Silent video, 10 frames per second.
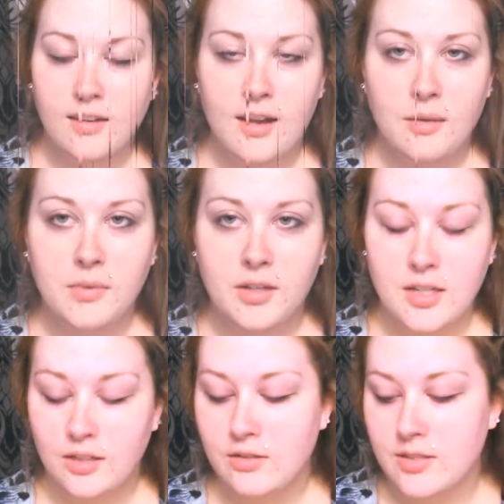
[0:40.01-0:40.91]
Now I'm going
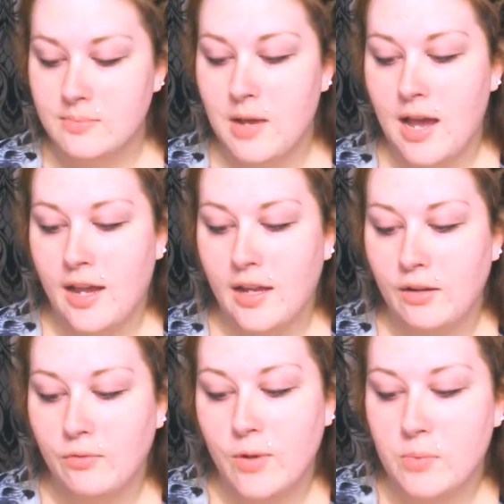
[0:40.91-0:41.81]
to use
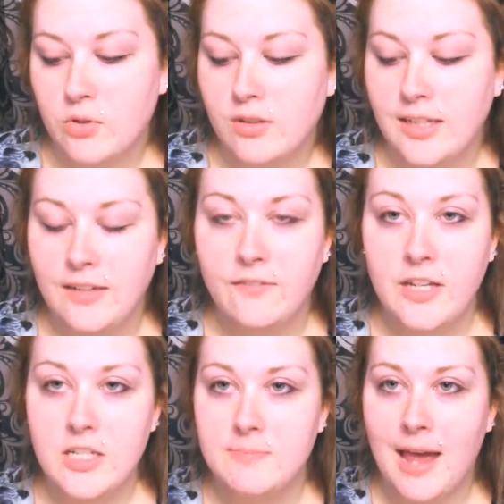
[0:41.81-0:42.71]
my Rimmel Clean
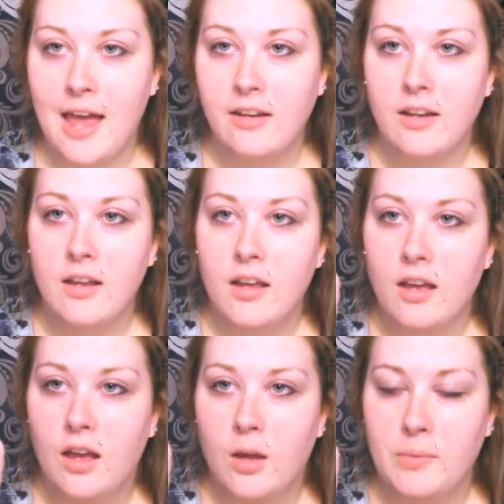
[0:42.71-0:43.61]
Finish Matte
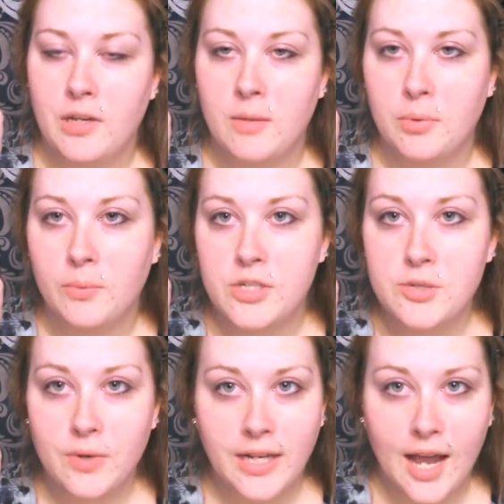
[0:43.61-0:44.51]
in number
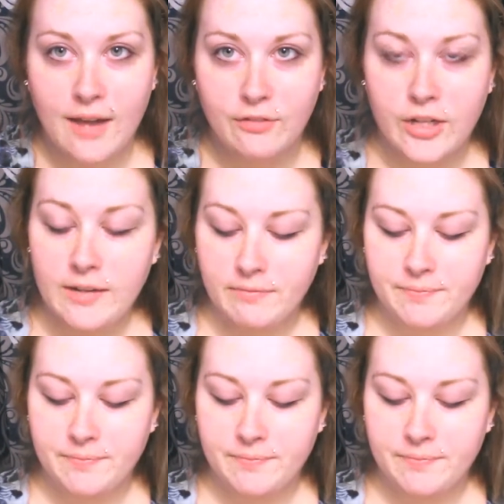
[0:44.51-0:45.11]
120 Ivory,